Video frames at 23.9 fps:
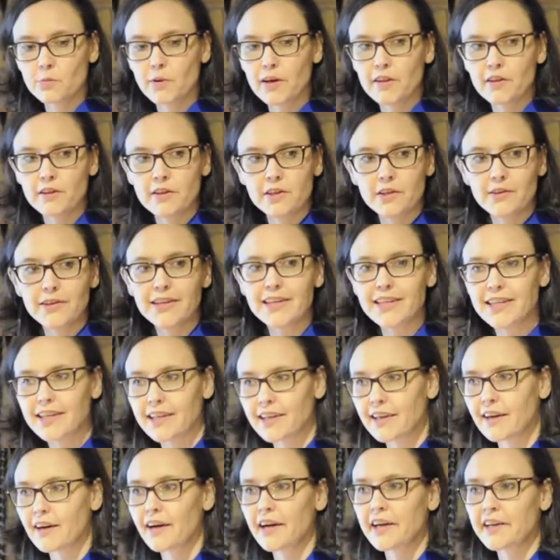whether you're eating
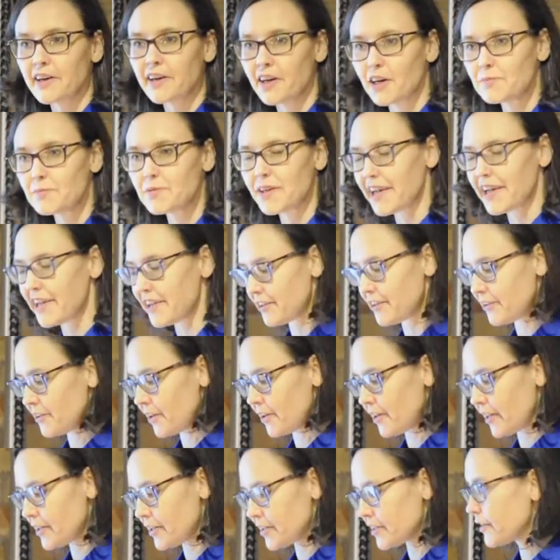a high carb diet or
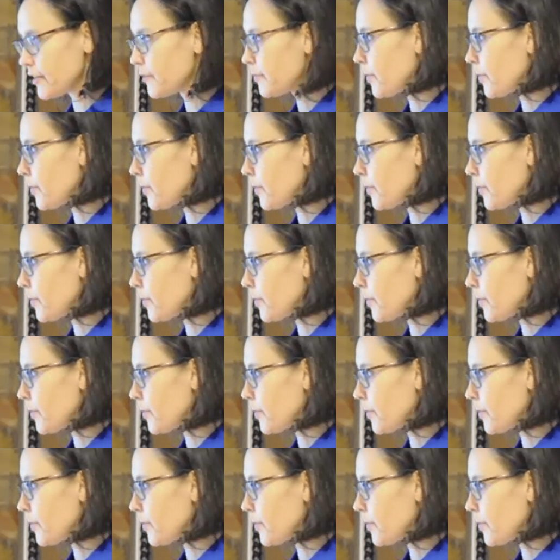not.